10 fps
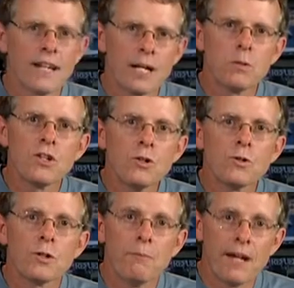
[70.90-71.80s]
enable
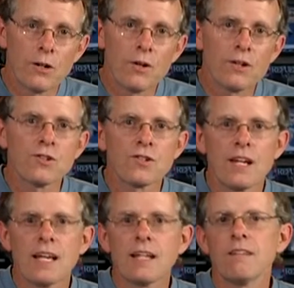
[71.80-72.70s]
you to better
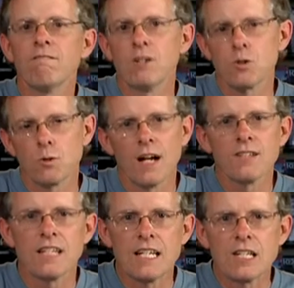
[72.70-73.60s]
understand and
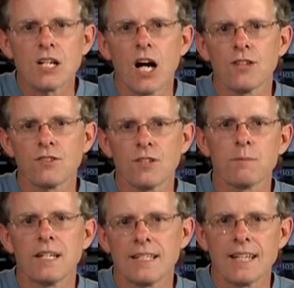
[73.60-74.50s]
visualize each
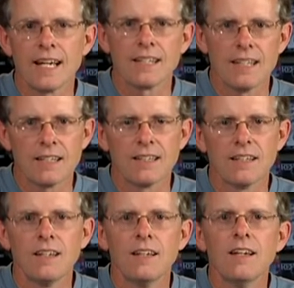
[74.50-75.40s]
concept and technique.
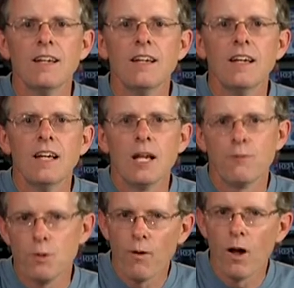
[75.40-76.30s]

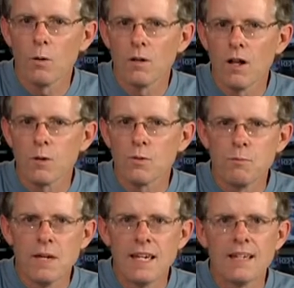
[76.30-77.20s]
If you follow along
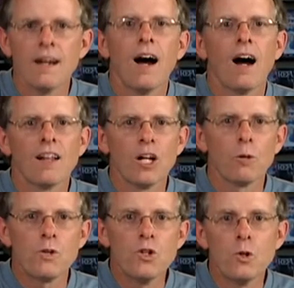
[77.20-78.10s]
with me, I'll
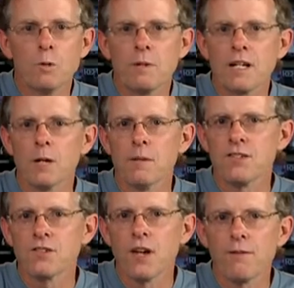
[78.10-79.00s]
help you to become a
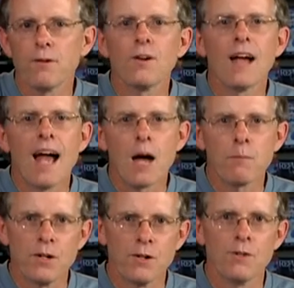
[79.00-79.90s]
safer,
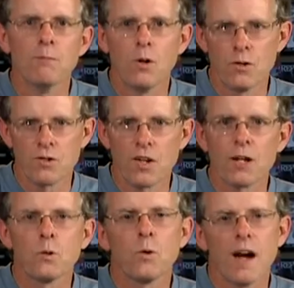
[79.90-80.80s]
happier
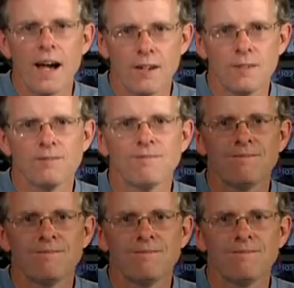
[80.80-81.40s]
motorcycle rider.